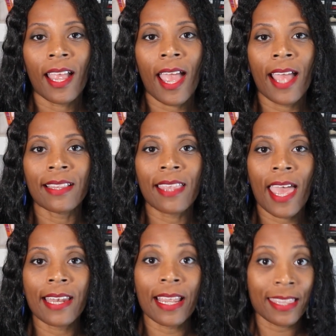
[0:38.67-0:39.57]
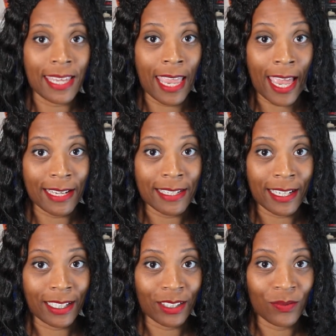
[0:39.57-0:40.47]
and then the
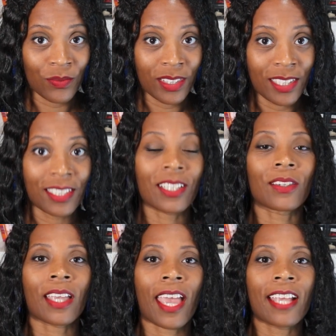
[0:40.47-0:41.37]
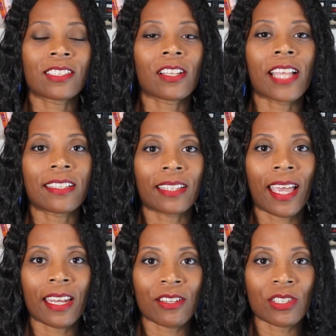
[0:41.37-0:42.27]
ending. Okay, so let's
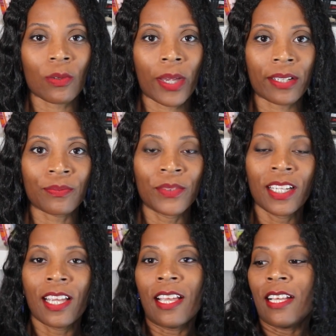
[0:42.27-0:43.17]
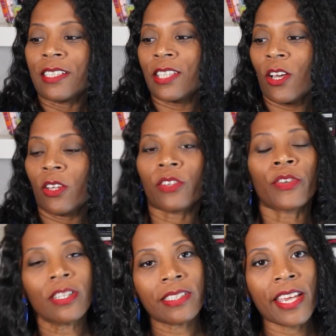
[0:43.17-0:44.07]
get into it. So
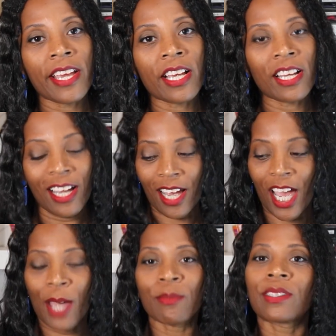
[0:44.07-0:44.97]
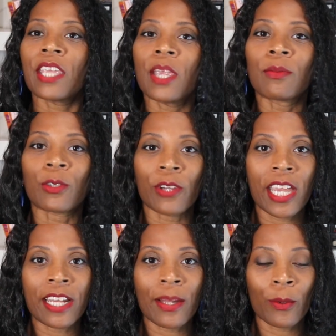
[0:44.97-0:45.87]
first thing, Team
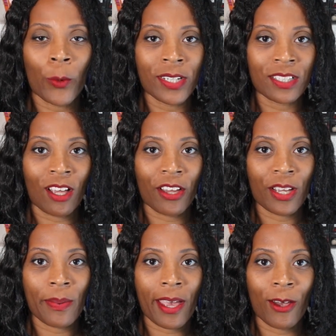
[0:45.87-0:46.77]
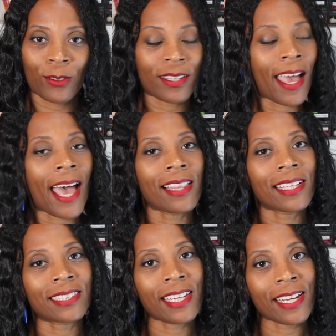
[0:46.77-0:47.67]
Green, I'm going to talk about
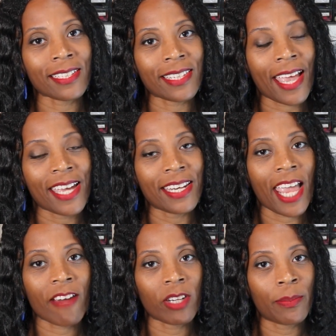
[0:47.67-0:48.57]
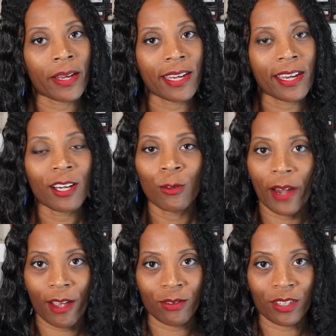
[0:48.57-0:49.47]
Alicent and everybody
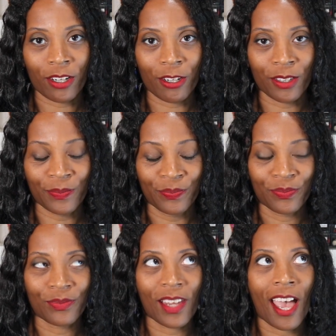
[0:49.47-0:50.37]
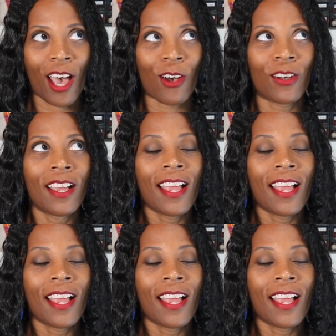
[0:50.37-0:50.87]
around her. Now,